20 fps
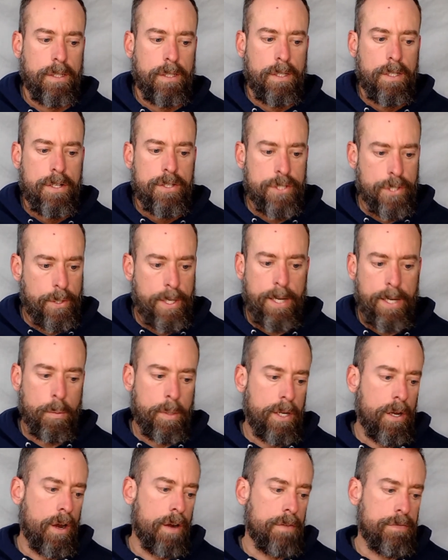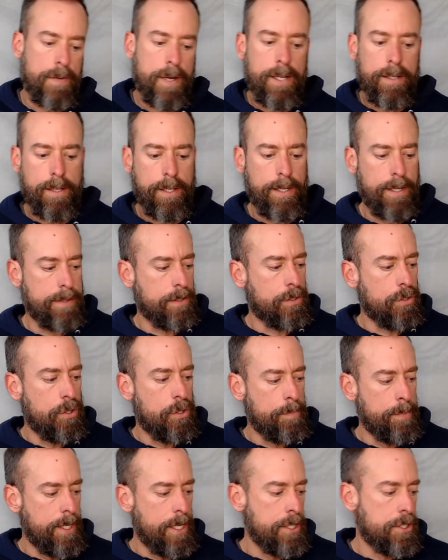So here we are finally at the
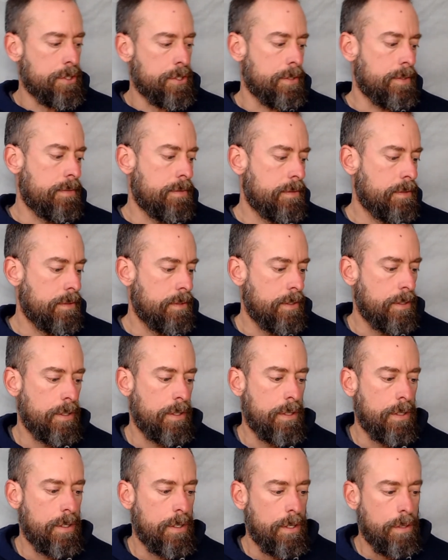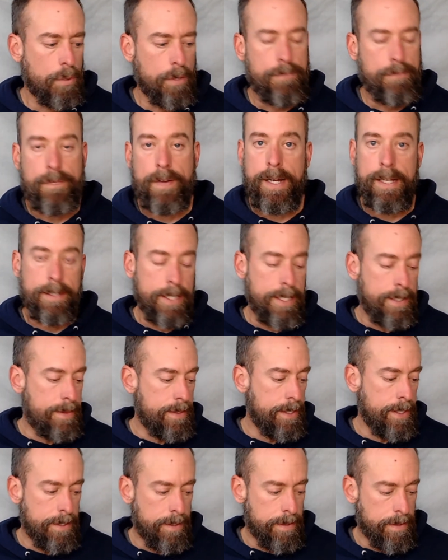culmination. We're finally at
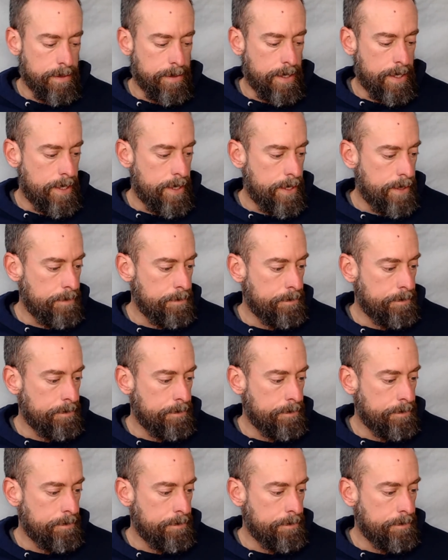the end of the line.